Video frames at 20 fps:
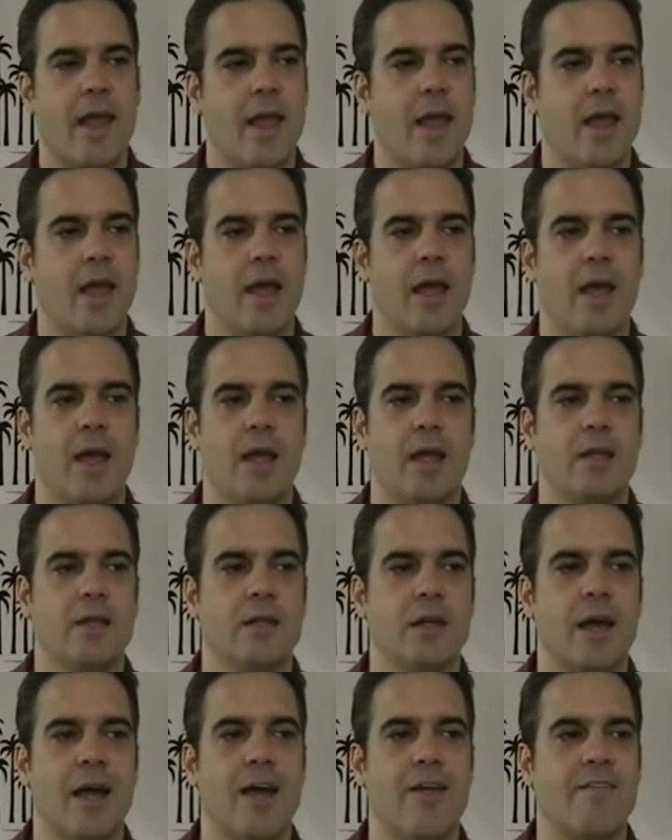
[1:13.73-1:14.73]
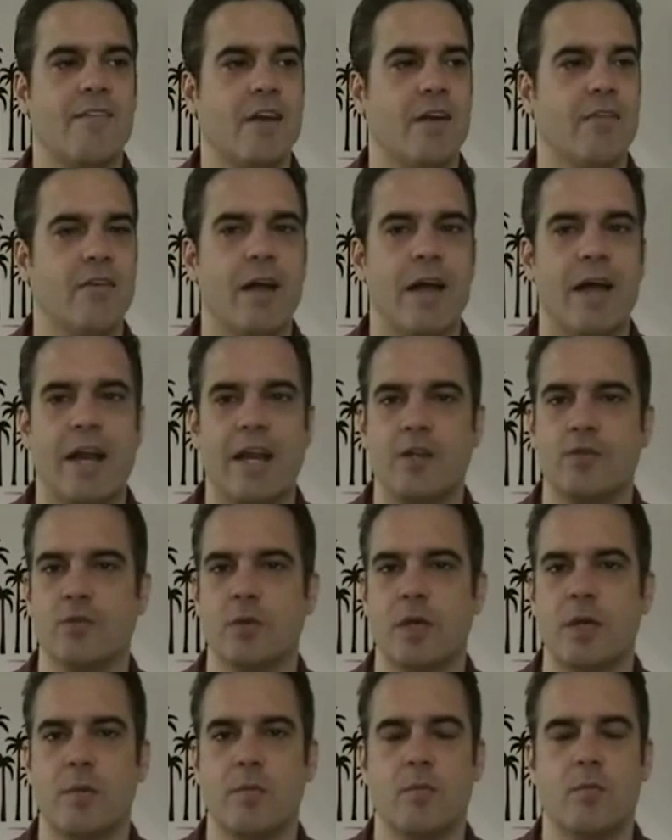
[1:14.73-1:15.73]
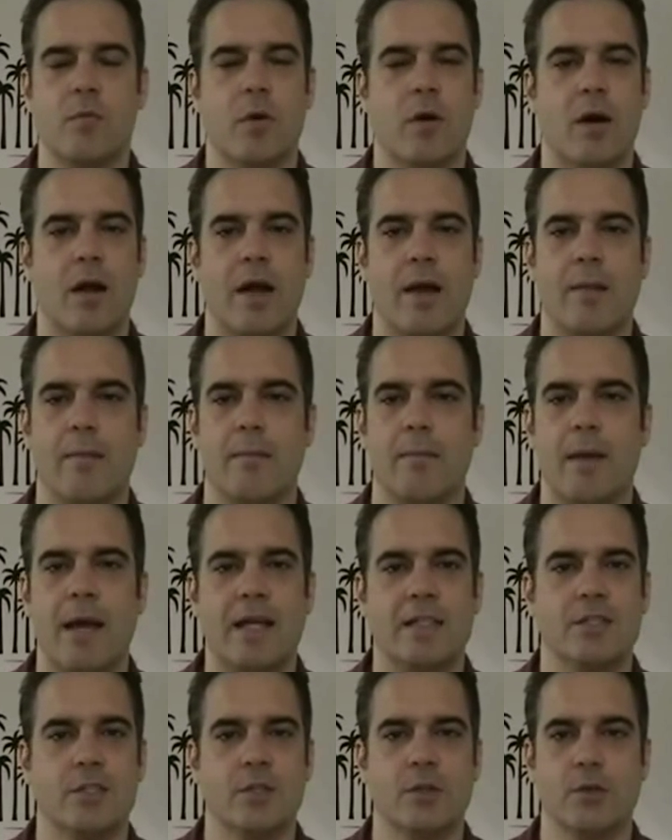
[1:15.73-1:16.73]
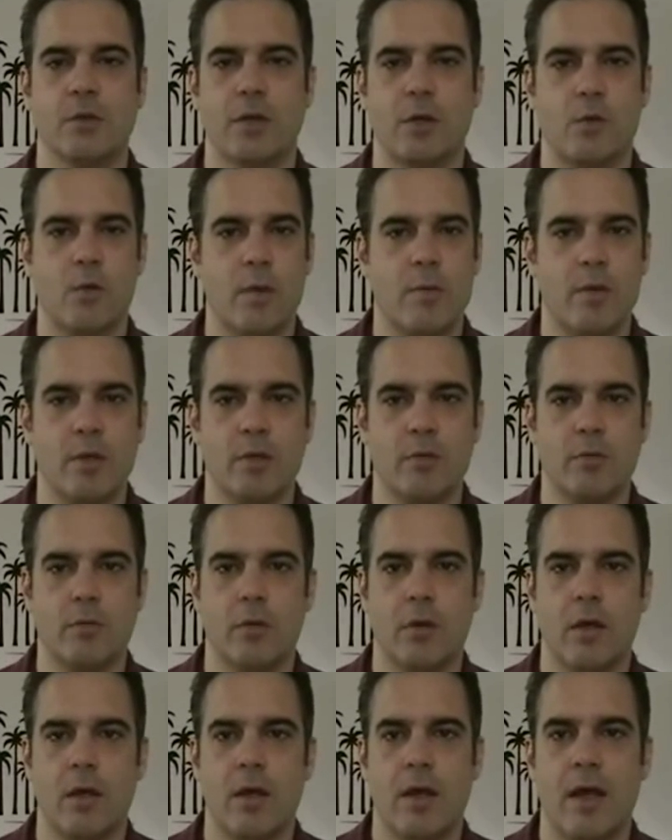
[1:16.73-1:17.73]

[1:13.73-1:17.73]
And I've never had a dream where I'm massacring women.